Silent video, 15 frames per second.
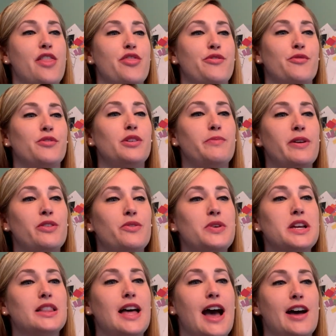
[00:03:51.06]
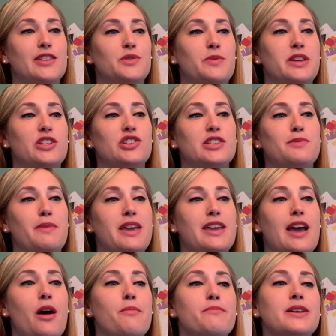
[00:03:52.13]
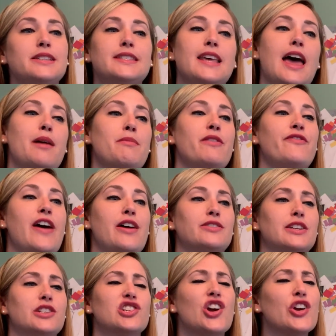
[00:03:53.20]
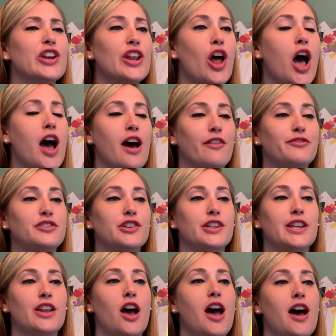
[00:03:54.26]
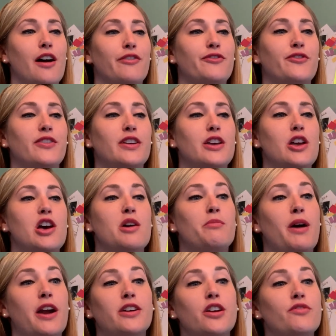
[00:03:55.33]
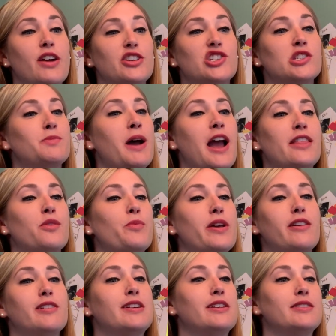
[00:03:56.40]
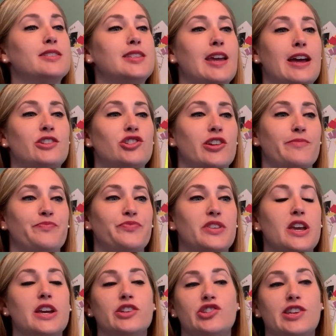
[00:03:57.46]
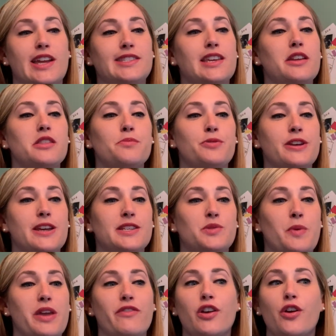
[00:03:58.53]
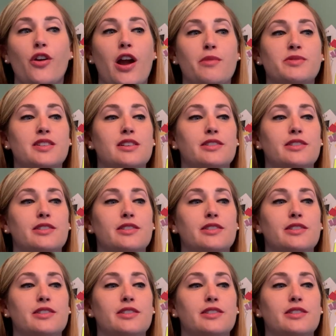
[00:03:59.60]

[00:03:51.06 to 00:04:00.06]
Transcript: through the billowing clouds, we can just make out Miss Emma Fountain. "Turn it off! Turn it off!" Parker rushes behind the wheel and kills the engine. She gets out of the Prius, waving her arms to